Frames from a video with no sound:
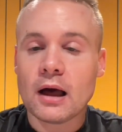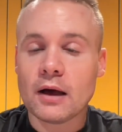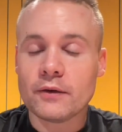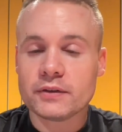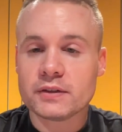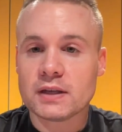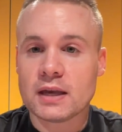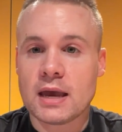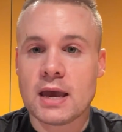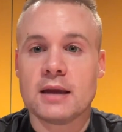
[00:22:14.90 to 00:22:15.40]

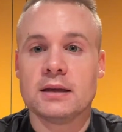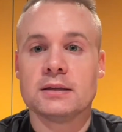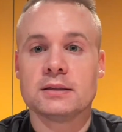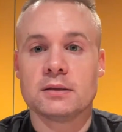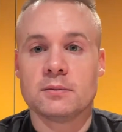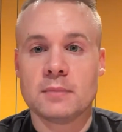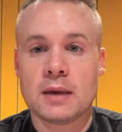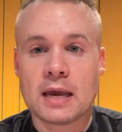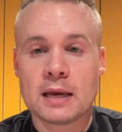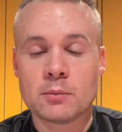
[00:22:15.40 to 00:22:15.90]
of saying, does
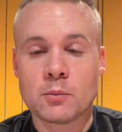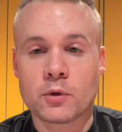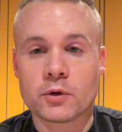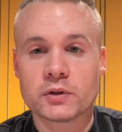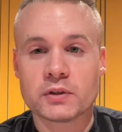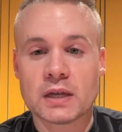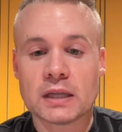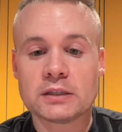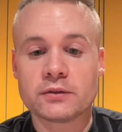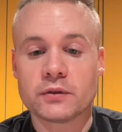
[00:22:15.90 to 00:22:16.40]
it make
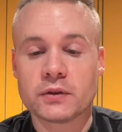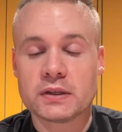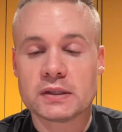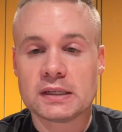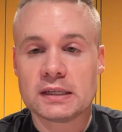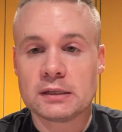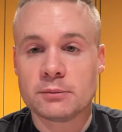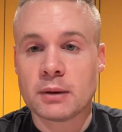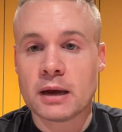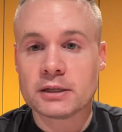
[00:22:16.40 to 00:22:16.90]
more sense for this
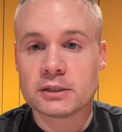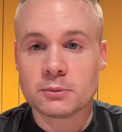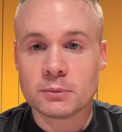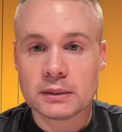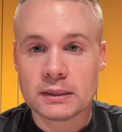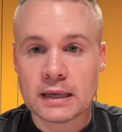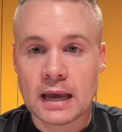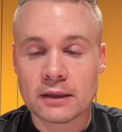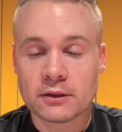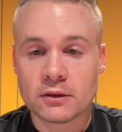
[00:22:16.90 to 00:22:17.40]
kid to
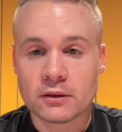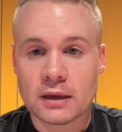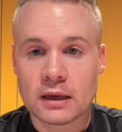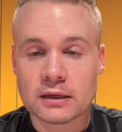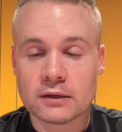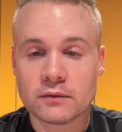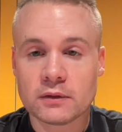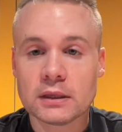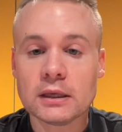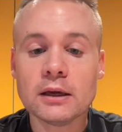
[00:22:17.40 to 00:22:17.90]
possibly get to the
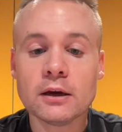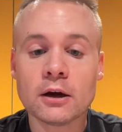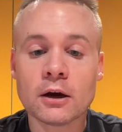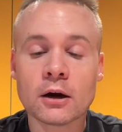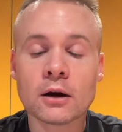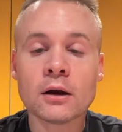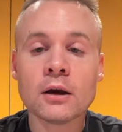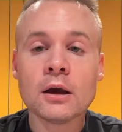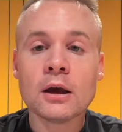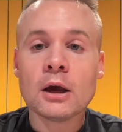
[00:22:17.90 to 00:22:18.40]
end of the
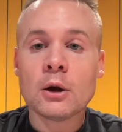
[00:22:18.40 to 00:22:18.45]
year